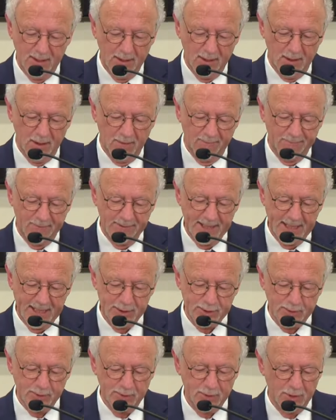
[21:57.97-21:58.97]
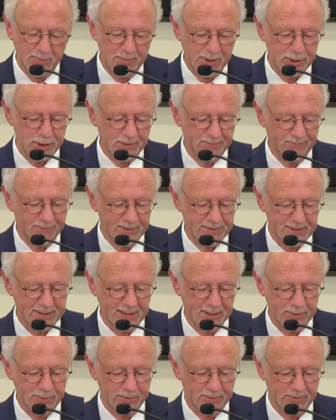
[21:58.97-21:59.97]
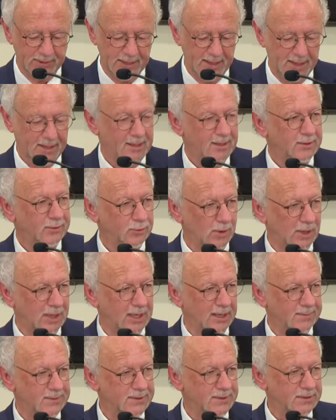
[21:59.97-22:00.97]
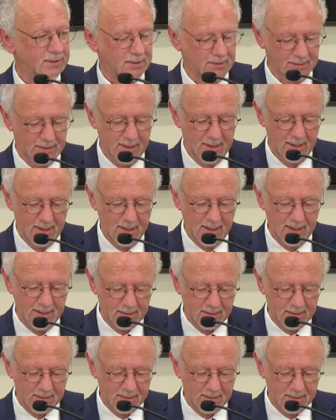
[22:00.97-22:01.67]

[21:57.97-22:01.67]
of the National Commission for Scheduled Tribes, a